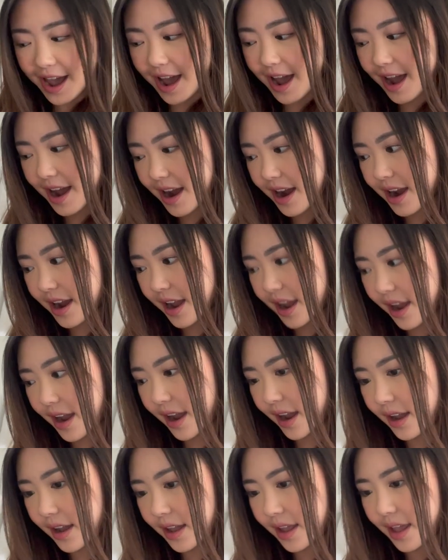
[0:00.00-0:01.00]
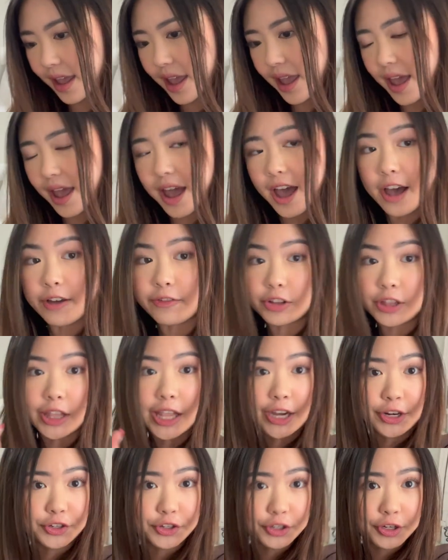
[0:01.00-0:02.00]
I have a
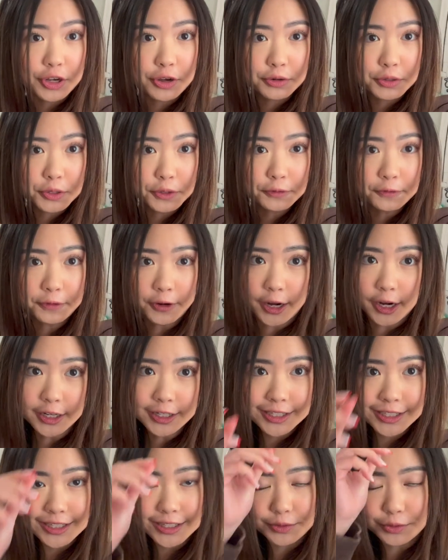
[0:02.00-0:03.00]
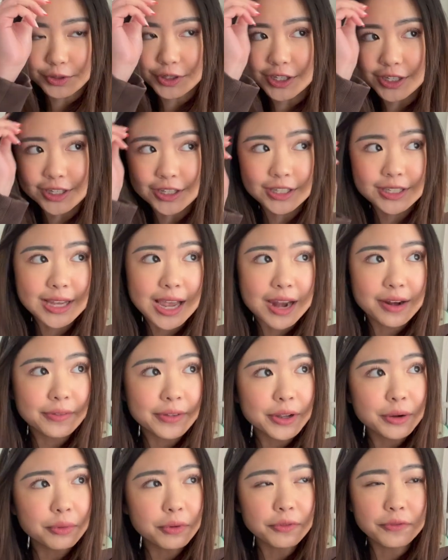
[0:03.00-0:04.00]
lecture to go to first, which is just kind of like
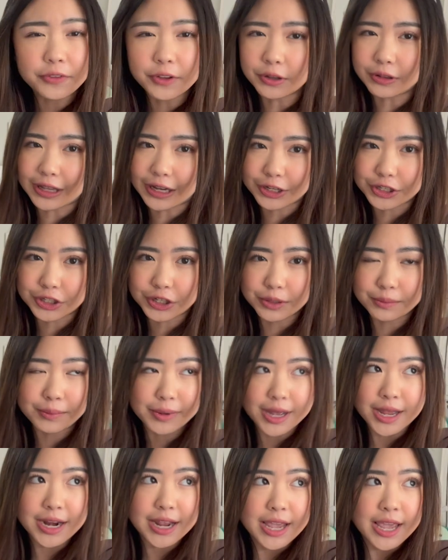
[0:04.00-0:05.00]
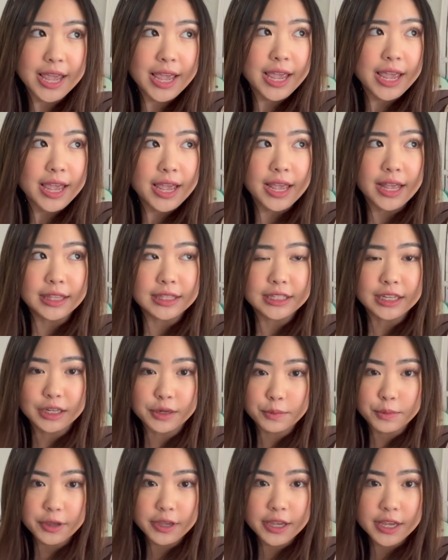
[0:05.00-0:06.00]
a review lecture, but it's gonna
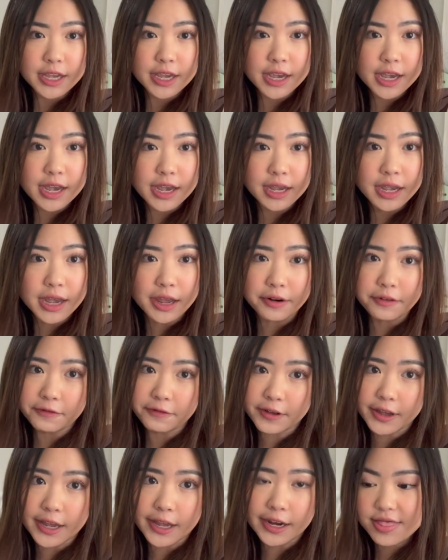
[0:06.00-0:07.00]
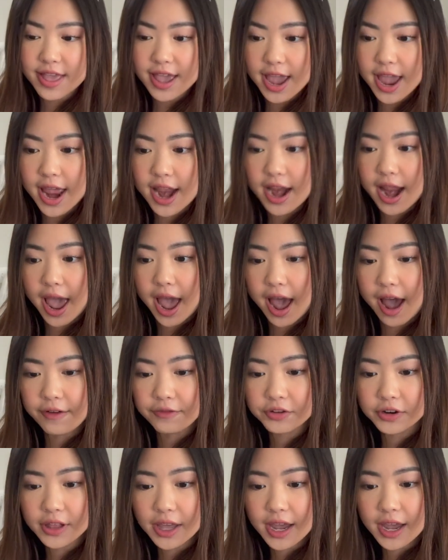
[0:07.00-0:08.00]
be kind of fun. Then
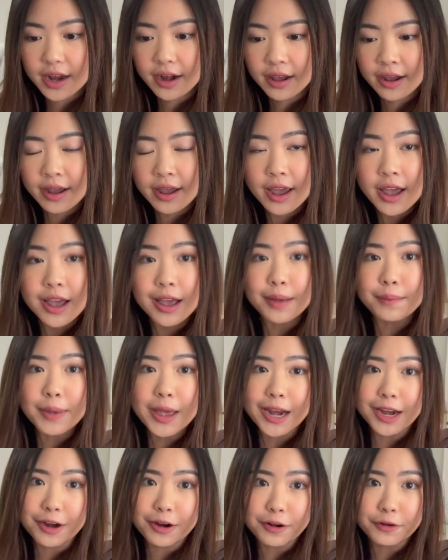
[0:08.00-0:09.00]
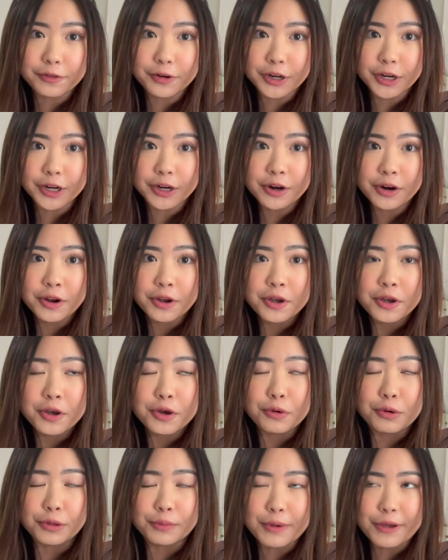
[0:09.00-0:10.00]
after that, I'm headed over
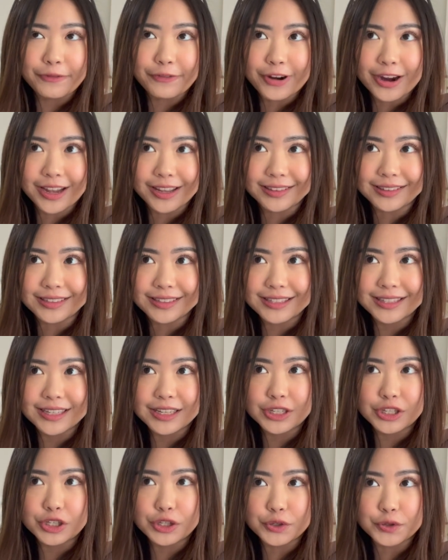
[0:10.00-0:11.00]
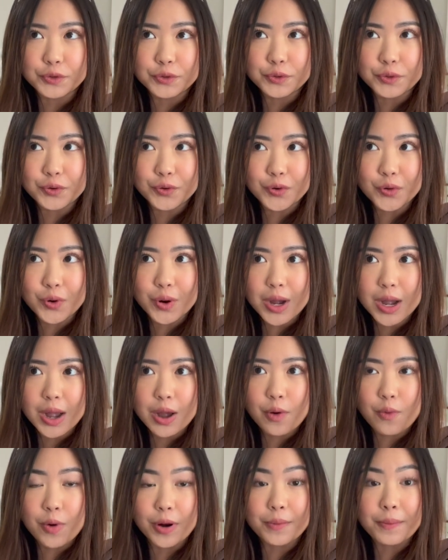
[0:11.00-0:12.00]
with my friends to
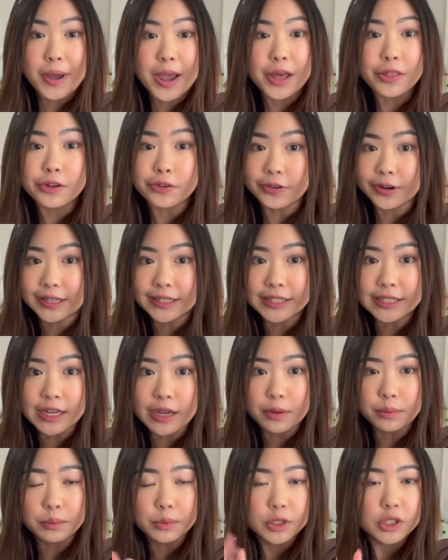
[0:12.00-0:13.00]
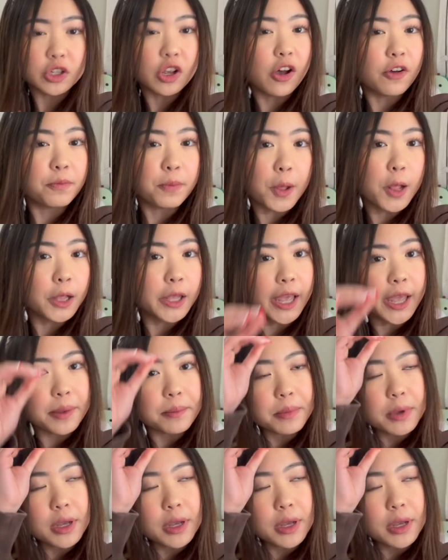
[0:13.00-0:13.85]
one of my other friends' softball game.